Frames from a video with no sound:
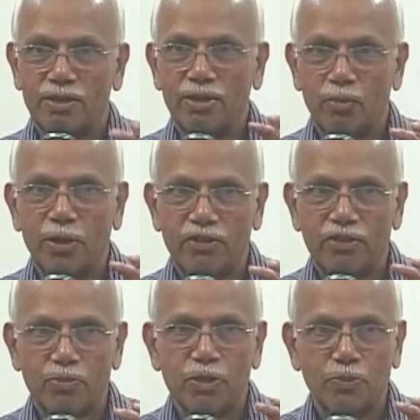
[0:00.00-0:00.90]
Your
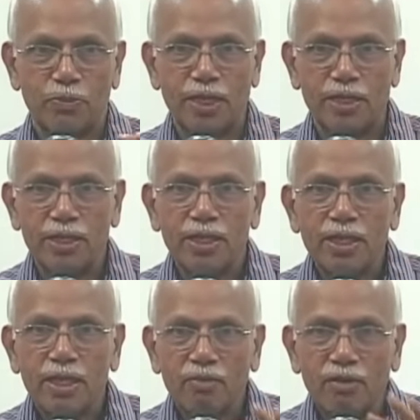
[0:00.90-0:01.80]
breakfast must be.
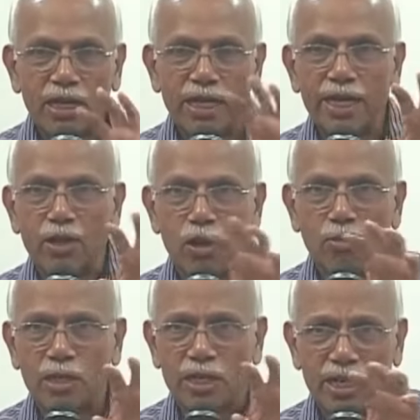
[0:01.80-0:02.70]
You eat like a
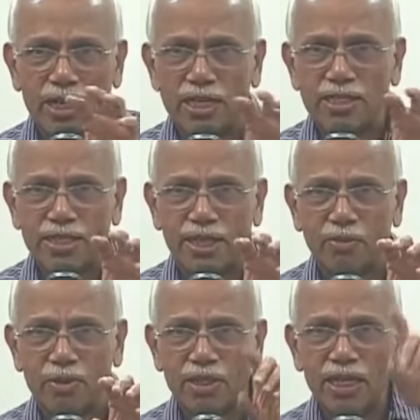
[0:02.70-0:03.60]
commoner at lunchtime.
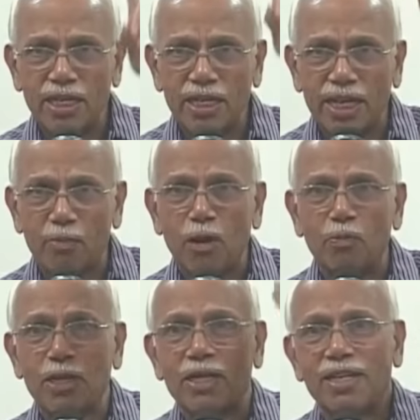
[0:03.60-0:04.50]
Eat like a
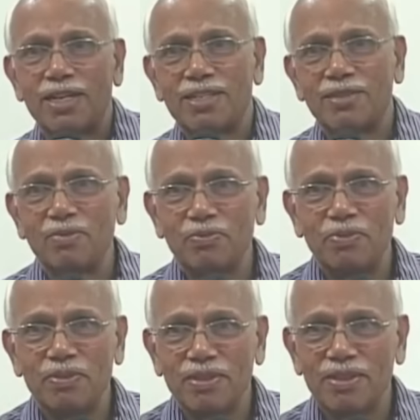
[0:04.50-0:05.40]
pauper at night.
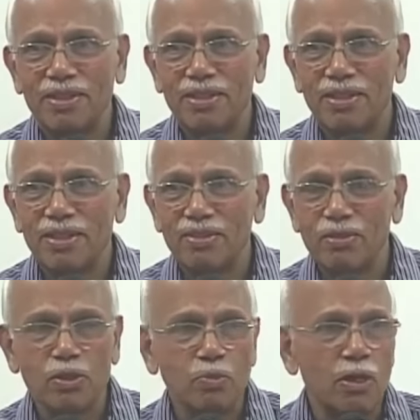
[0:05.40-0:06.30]

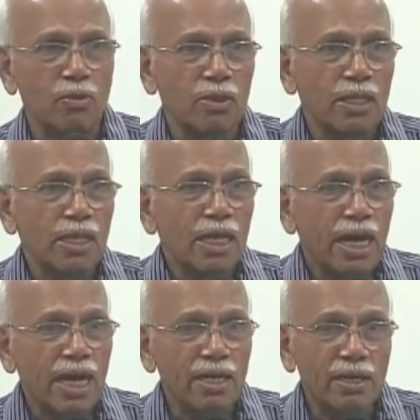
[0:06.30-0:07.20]
So small.
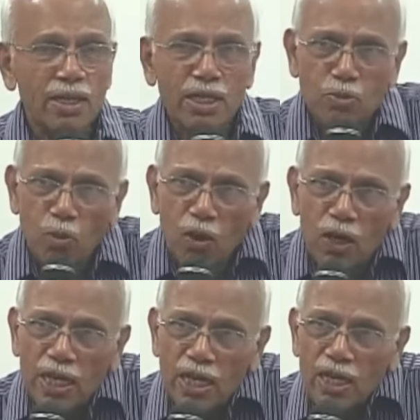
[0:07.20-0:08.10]
And
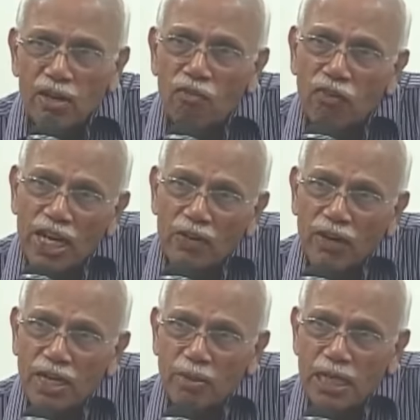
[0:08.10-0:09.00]
smaller,
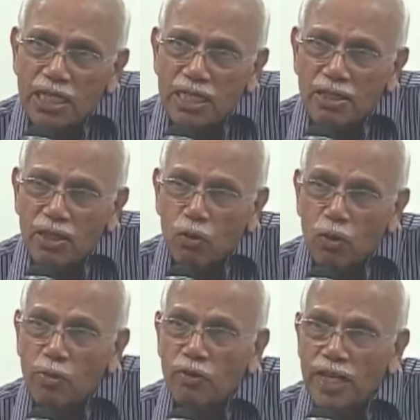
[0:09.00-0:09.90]
frequent meals
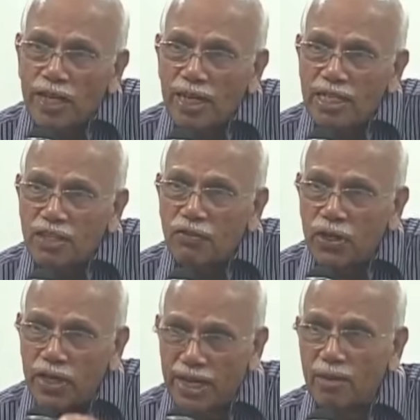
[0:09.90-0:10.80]
would be very nice if you
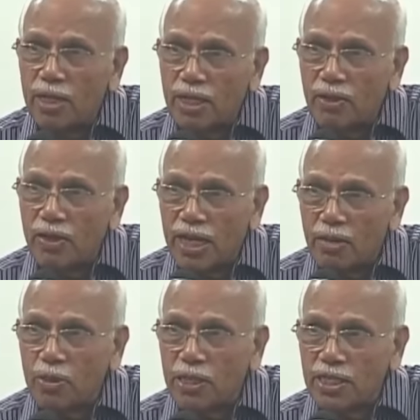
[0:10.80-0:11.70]
are a diabetic or a
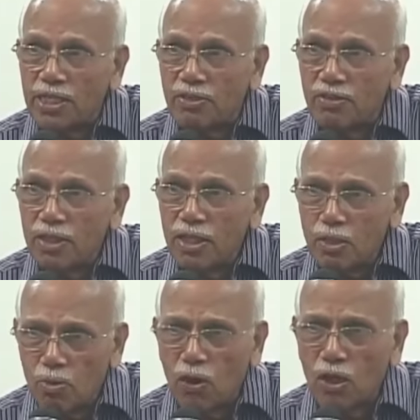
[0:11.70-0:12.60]
hypertensive.
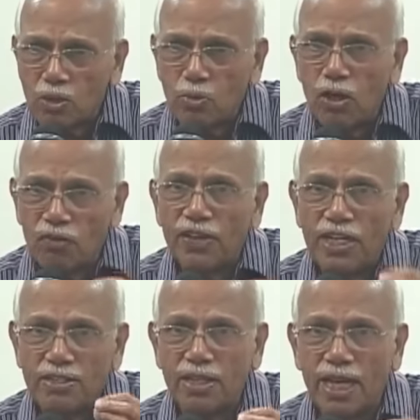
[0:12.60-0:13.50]
Small
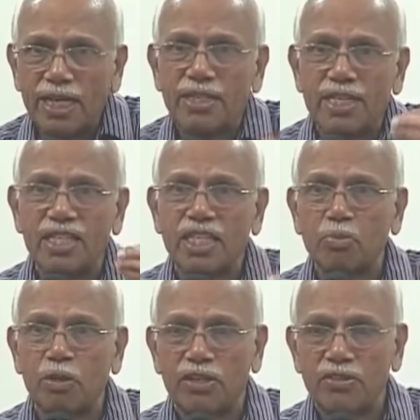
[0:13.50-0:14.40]
feeds. I say 6
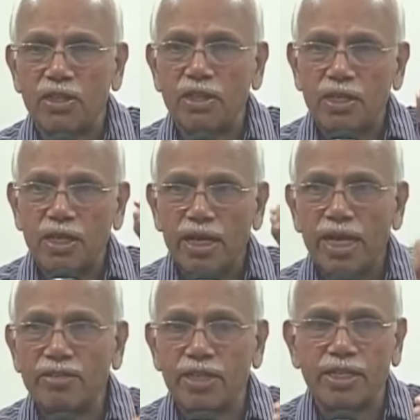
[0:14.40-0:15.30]
feeds.
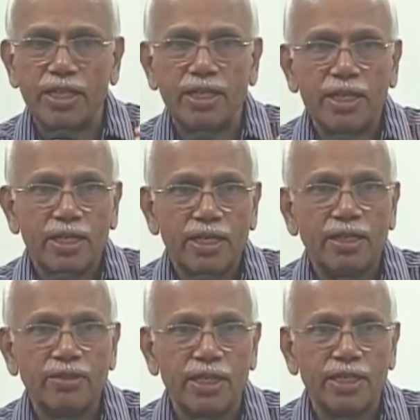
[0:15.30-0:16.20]
8:30,
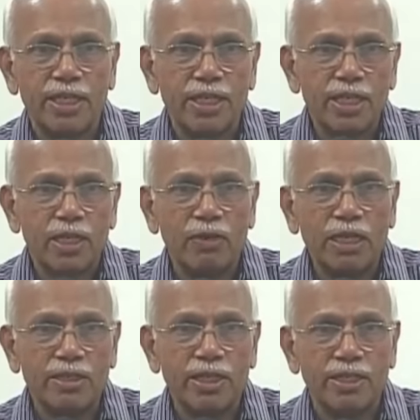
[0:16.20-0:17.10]
10:30,
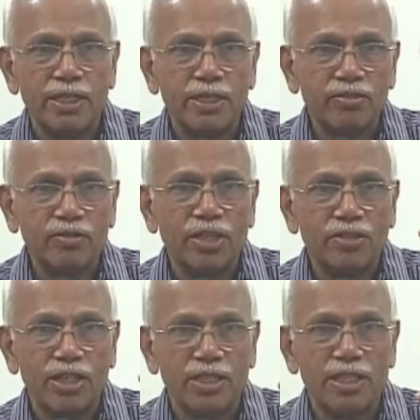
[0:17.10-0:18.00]
12:30,
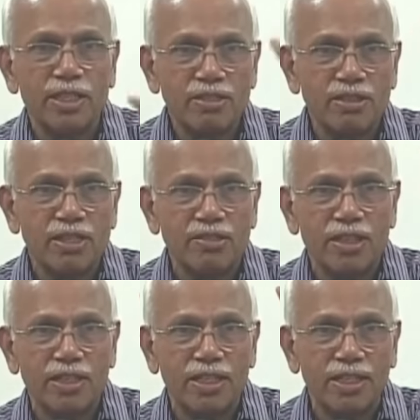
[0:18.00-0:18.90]
3:30,
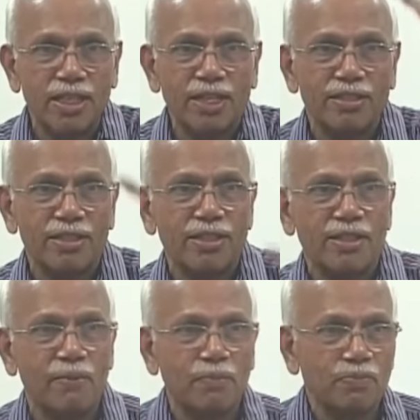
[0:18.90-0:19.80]
6:30, 9:30.
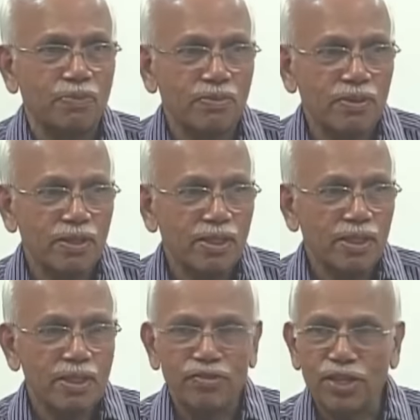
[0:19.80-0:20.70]

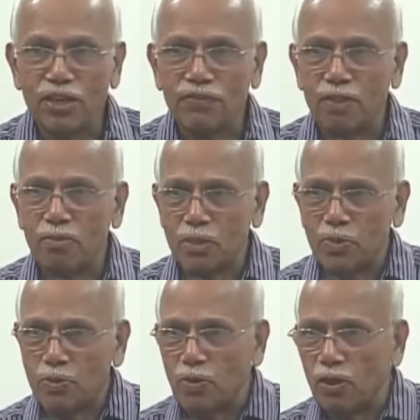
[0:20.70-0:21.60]
3 of them must be
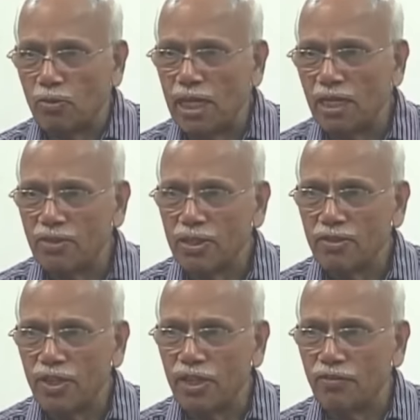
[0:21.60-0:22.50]
small meals.
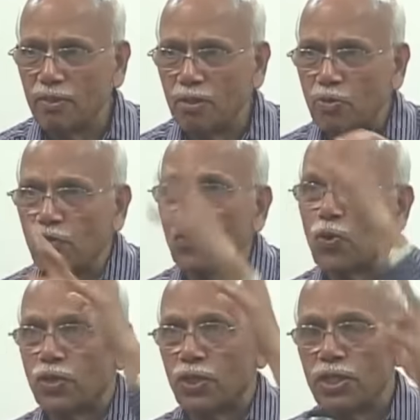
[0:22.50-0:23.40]
3 of them must be fruit.
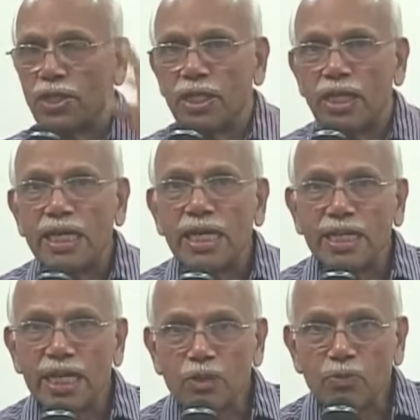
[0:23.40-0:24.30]
Eat
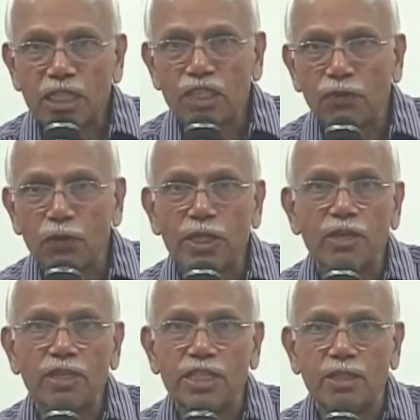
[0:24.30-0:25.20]
as much fruit and
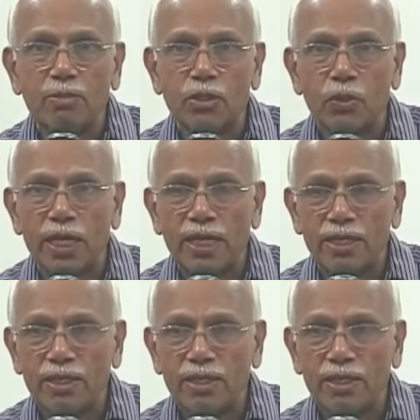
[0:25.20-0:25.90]
vegetables you like.